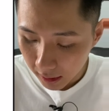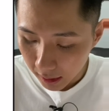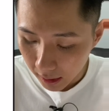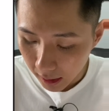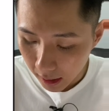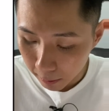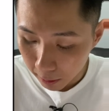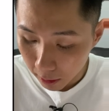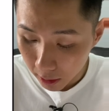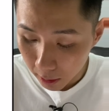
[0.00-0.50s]

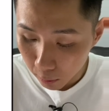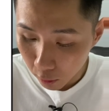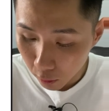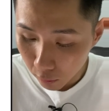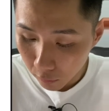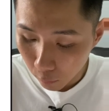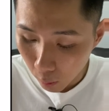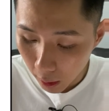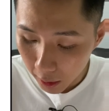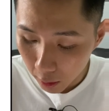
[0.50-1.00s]
I'm gonna
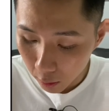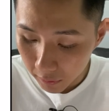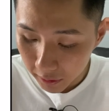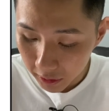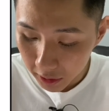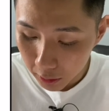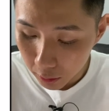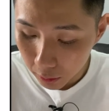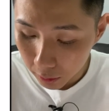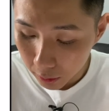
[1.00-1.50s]
move
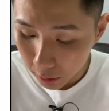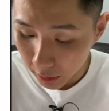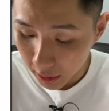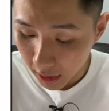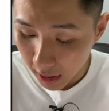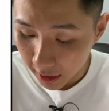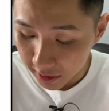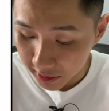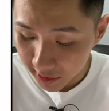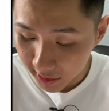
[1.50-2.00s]
1/2 to
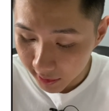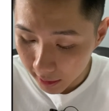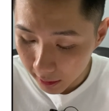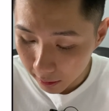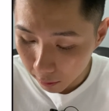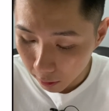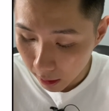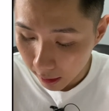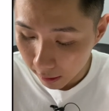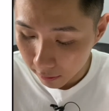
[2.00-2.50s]
the other side.
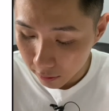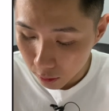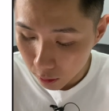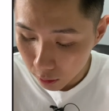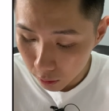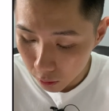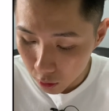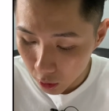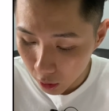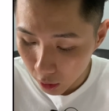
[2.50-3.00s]
We'll have
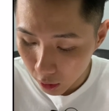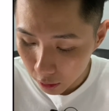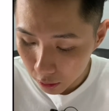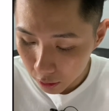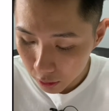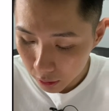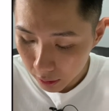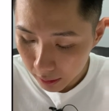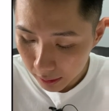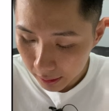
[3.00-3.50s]

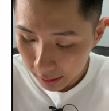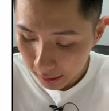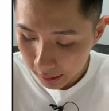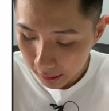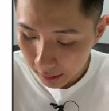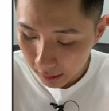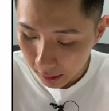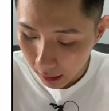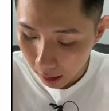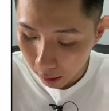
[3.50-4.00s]
2GH.
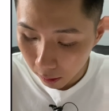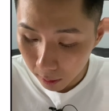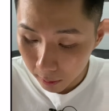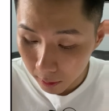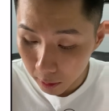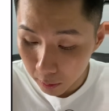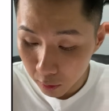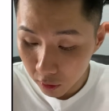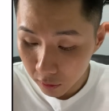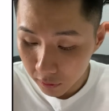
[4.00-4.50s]
And I'm
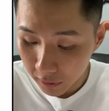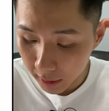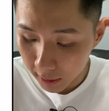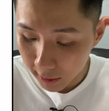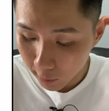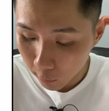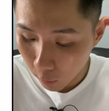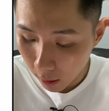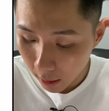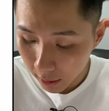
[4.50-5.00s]
gonna move the
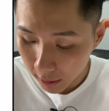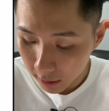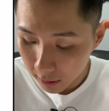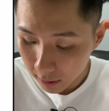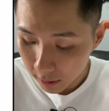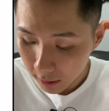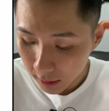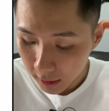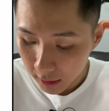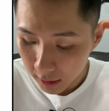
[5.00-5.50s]
square
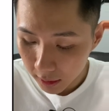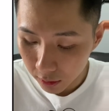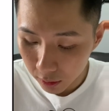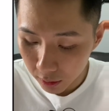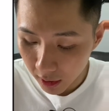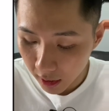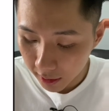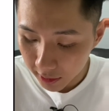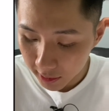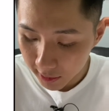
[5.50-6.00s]
here to
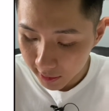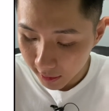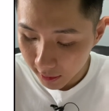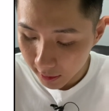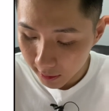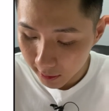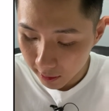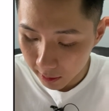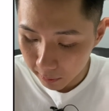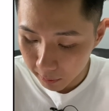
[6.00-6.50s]
the other side.
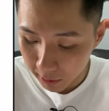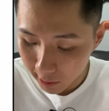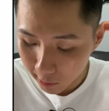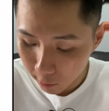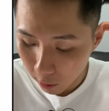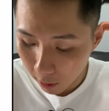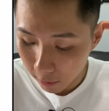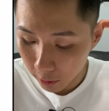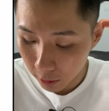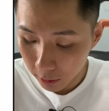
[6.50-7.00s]
It's gonna be
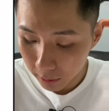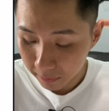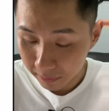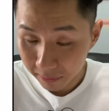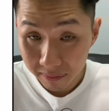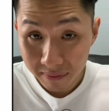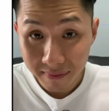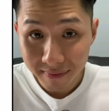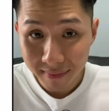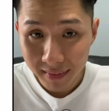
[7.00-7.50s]
square root.
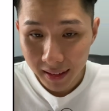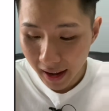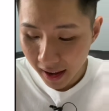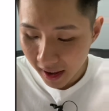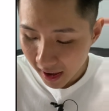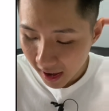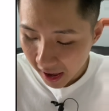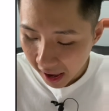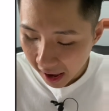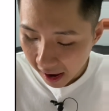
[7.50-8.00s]

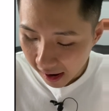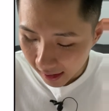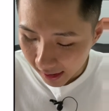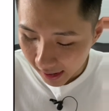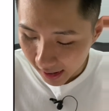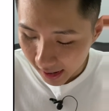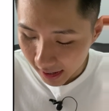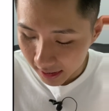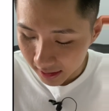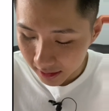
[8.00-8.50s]

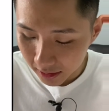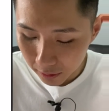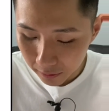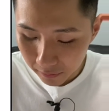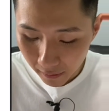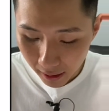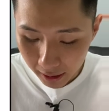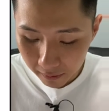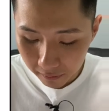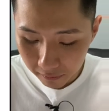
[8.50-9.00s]
And to
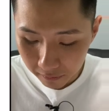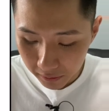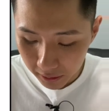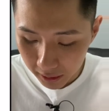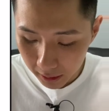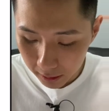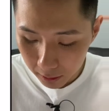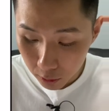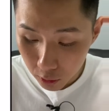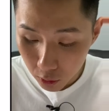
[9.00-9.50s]
find
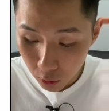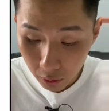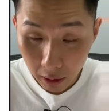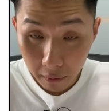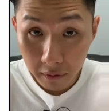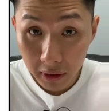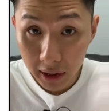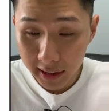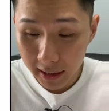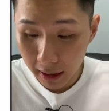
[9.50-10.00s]
v, to show
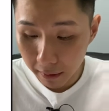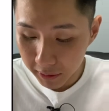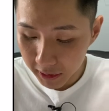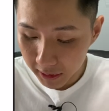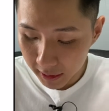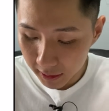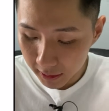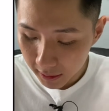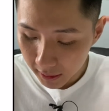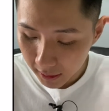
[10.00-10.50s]
that v is
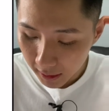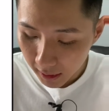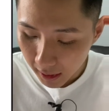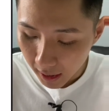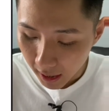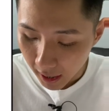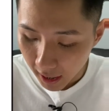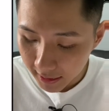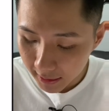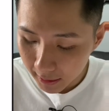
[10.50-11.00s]
17,
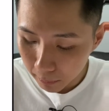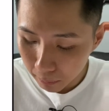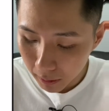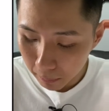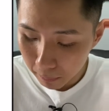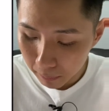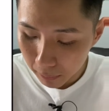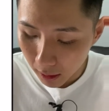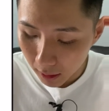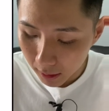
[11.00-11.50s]
I
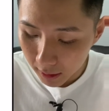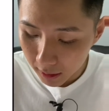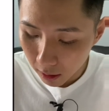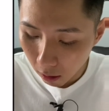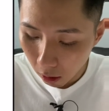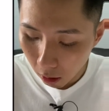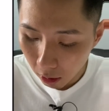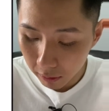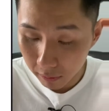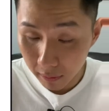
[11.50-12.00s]
simply plug in
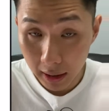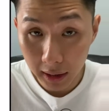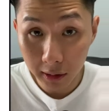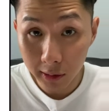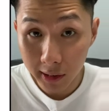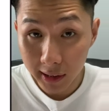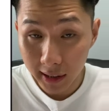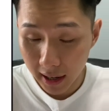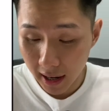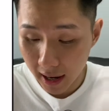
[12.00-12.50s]
all the
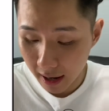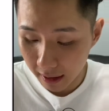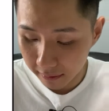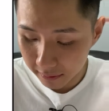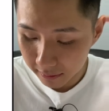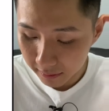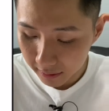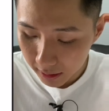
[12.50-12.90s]
values I have.